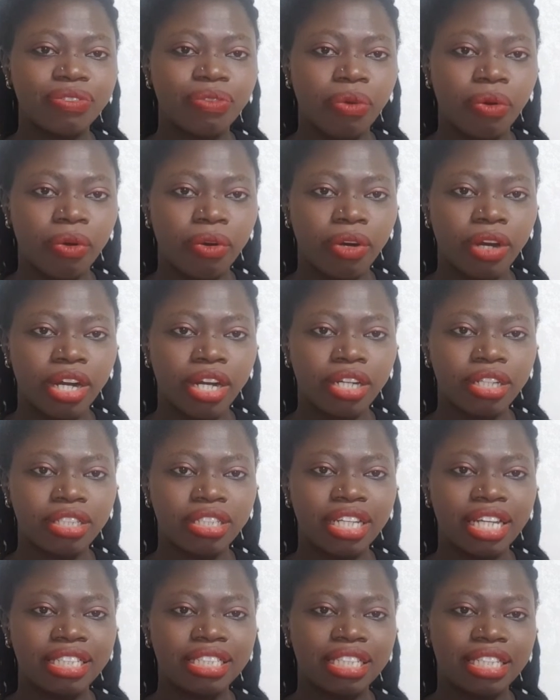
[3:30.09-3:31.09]
for
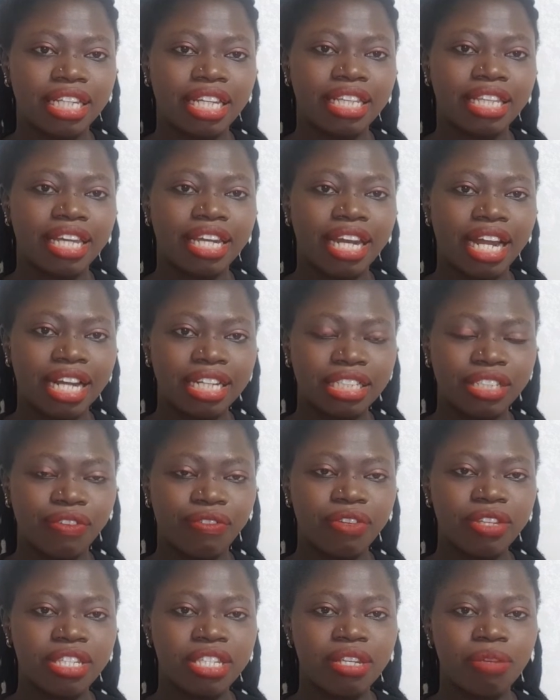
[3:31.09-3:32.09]
designated
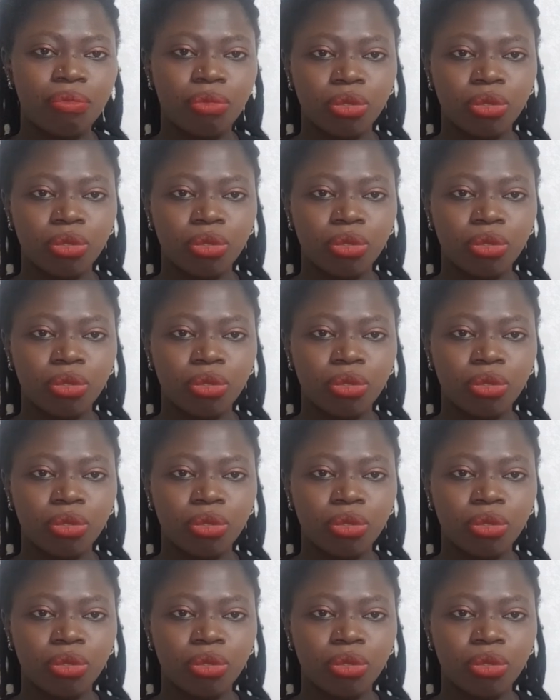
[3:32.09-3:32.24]
activity.